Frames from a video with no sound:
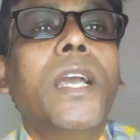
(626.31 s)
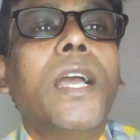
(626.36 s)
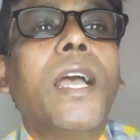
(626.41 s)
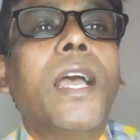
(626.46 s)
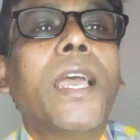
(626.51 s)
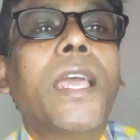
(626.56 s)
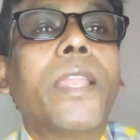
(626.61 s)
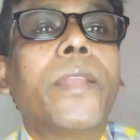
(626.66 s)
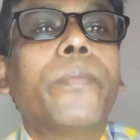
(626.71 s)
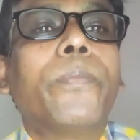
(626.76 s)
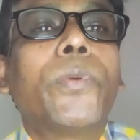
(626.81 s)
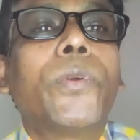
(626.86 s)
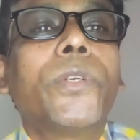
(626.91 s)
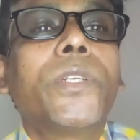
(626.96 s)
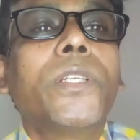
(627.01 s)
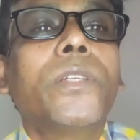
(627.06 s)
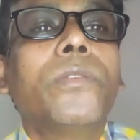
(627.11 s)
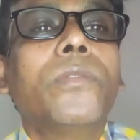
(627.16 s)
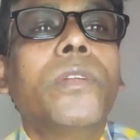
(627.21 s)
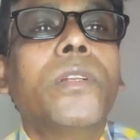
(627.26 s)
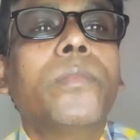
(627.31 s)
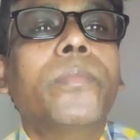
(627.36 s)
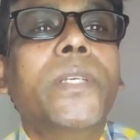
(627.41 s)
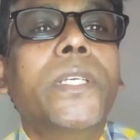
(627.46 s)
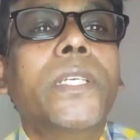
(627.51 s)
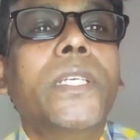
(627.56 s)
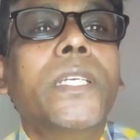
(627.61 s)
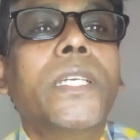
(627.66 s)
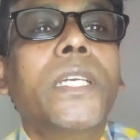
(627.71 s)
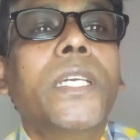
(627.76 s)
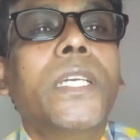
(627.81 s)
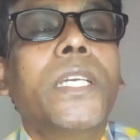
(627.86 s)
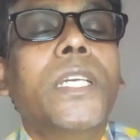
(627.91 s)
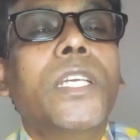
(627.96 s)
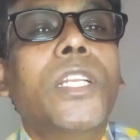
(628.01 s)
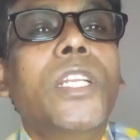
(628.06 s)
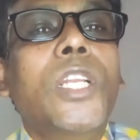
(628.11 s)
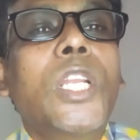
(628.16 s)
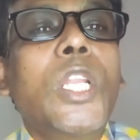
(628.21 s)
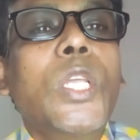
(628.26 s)
and protein will be
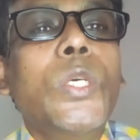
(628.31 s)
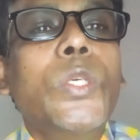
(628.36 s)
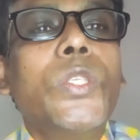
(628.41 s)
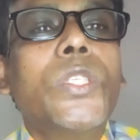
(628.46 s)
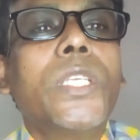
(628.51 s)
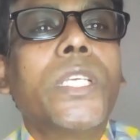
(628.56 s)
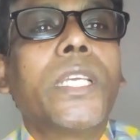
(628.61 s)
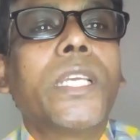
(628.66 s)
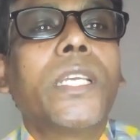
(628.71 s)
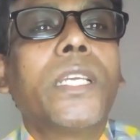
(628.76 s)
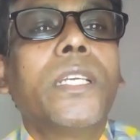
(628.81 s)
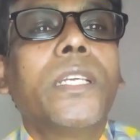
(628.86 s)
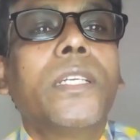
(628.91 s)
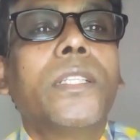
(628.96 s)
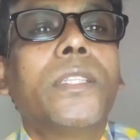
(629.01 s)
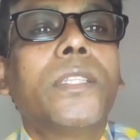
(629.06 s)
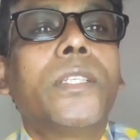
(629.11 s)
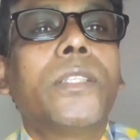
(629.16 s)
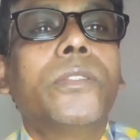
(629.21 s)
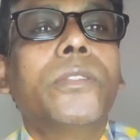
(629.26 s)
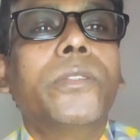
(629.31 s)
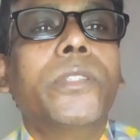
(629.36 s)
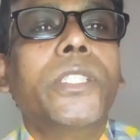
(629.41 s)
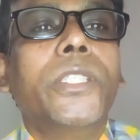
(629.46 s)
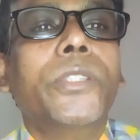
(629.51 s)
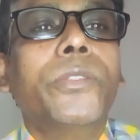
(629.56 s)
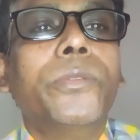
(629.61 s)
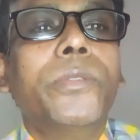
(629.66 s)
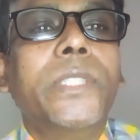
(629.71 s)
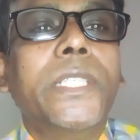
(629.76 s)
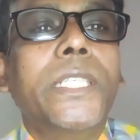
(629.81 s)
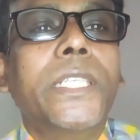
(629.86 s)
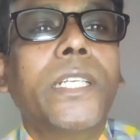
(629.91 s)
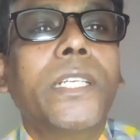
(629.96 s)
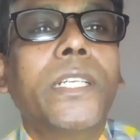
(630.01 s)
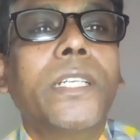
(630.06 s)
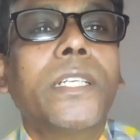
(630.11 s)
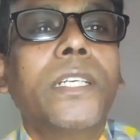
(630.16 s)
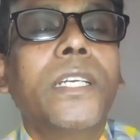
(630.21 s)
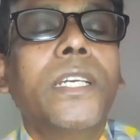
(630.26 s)
losing through
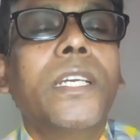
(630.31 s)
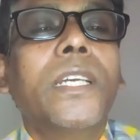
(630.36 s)
urine,